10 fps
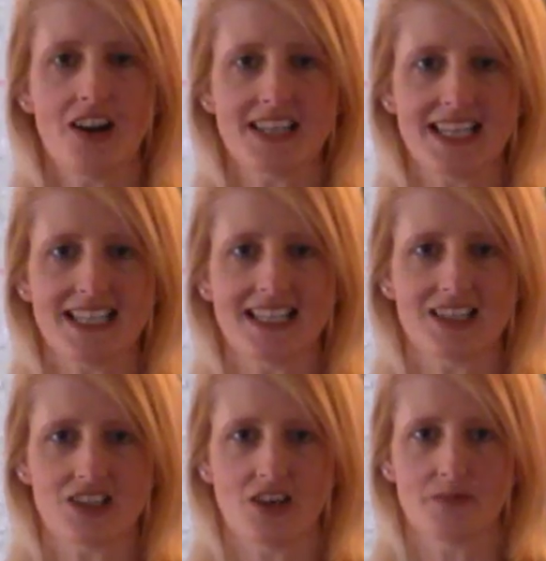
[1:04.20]
I
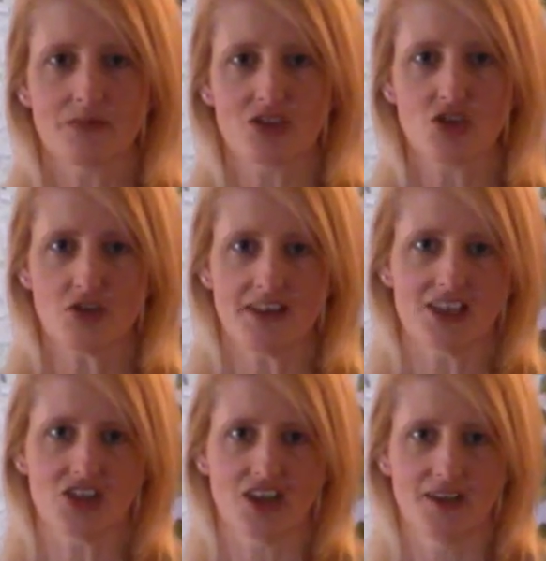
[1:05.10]
needed some
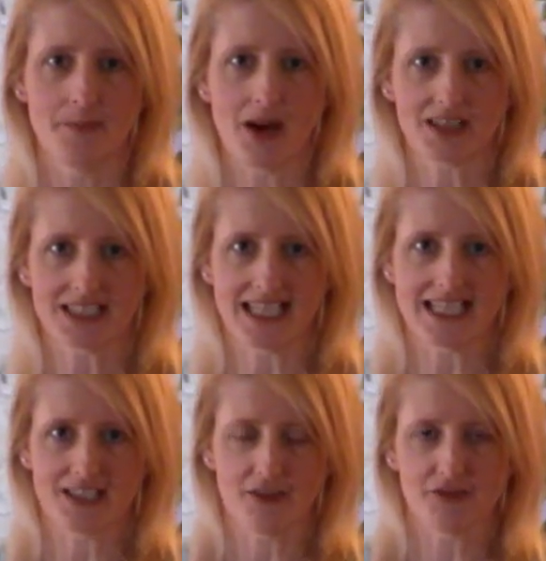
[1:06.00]
storage
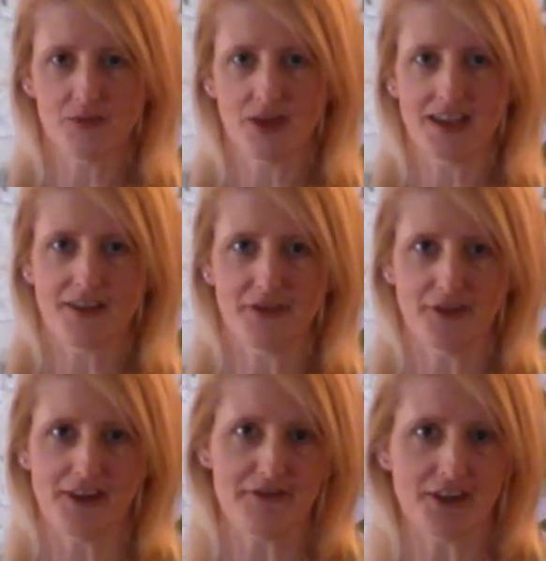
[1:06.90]
boxes for my
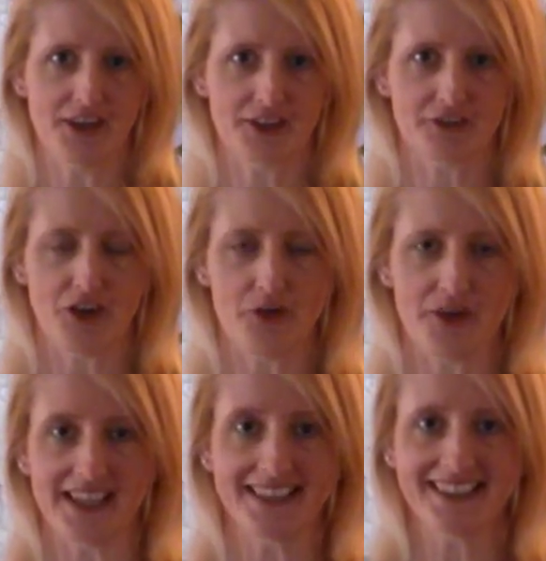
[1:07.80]
forever
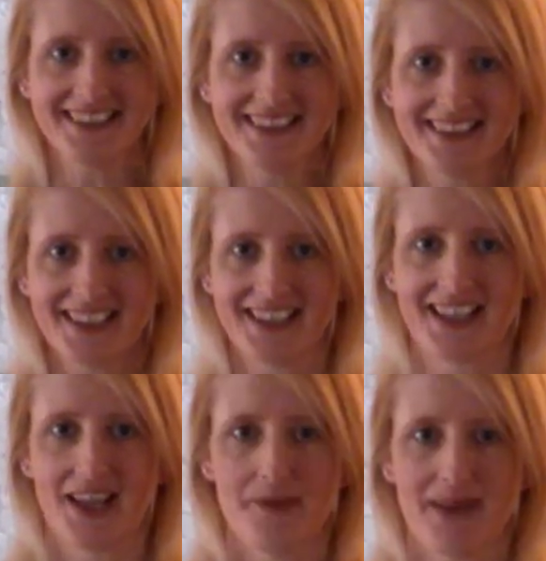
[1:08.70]
growing
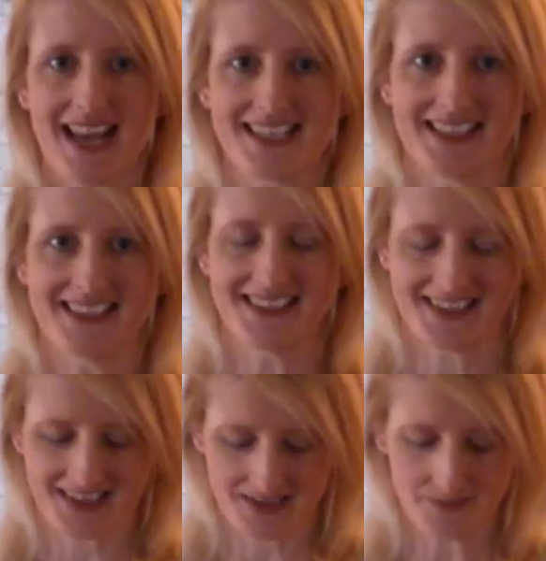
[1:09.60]

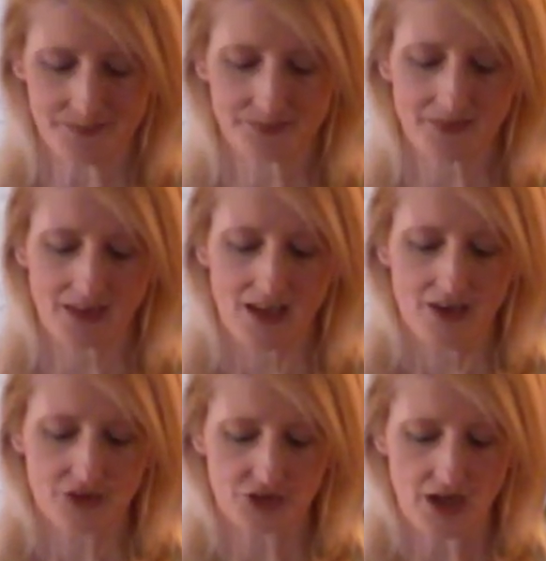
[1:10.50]
patterns.
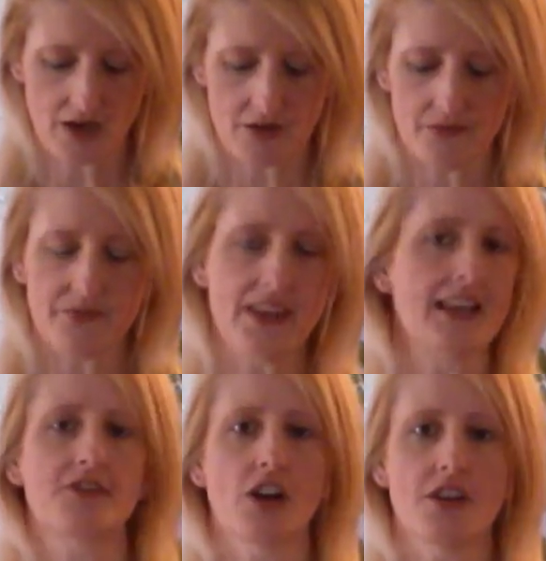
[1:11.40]
So
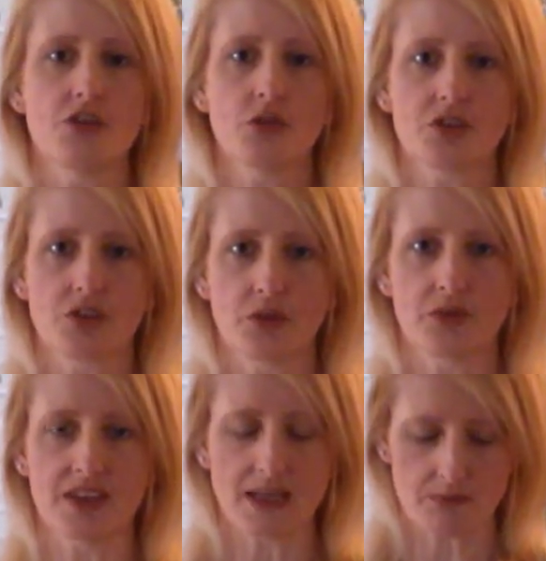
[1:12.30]
they've got a nautical
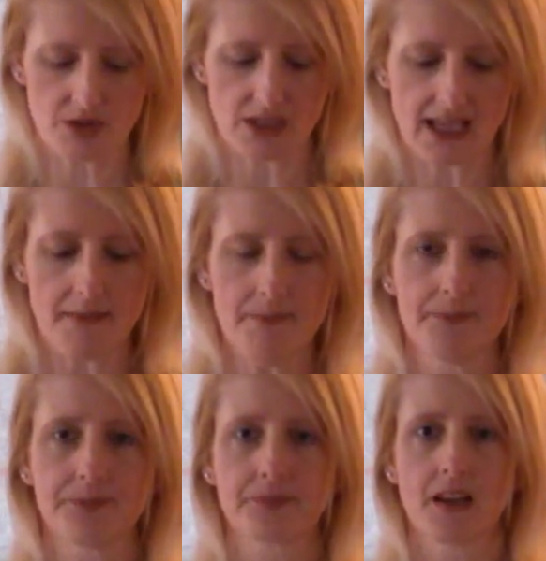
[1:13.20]
theme to them,
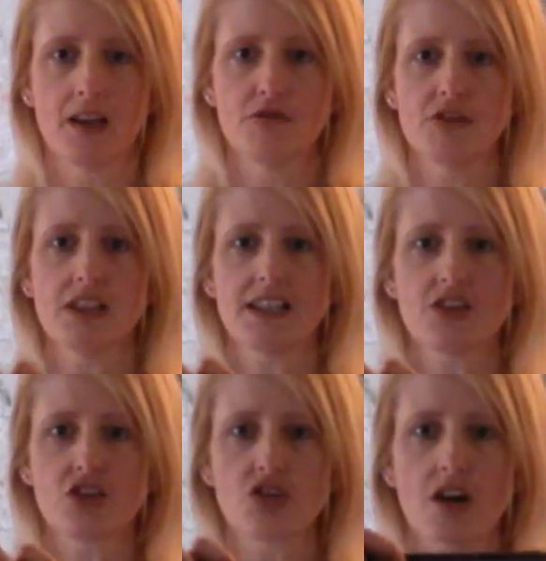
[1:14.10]
really
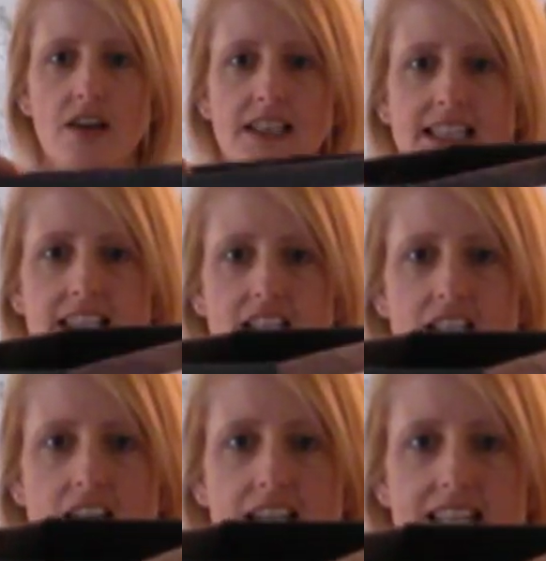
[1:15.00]
strong little
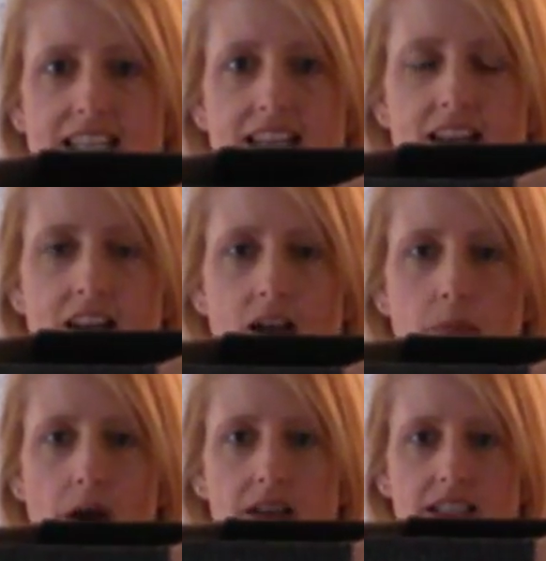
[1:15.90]
sturdy
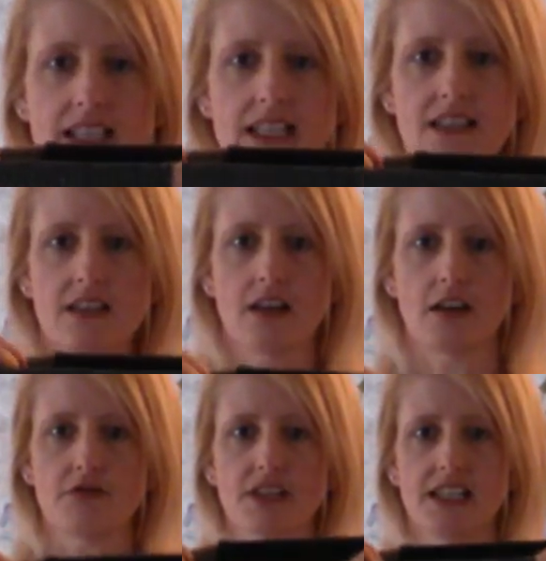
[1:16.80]
boxes.
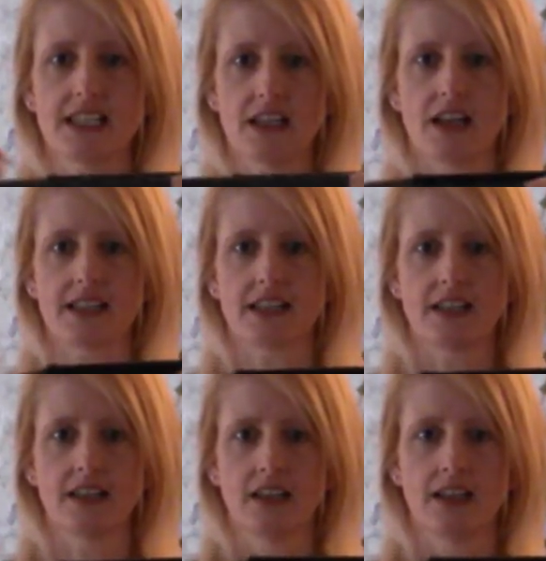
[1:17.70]
I really like
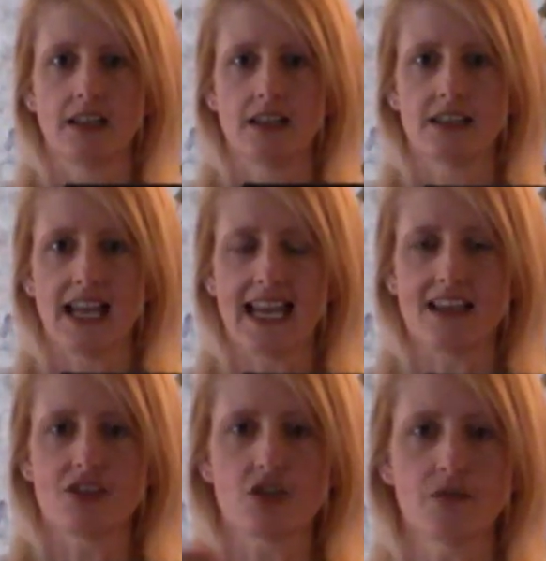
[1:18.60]
the
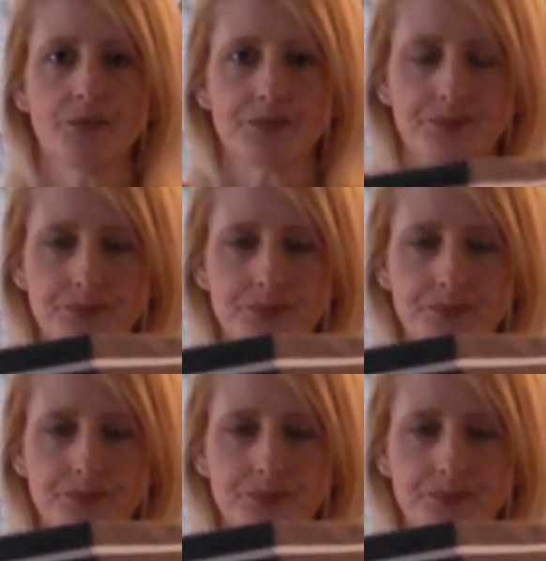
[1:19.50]
handle.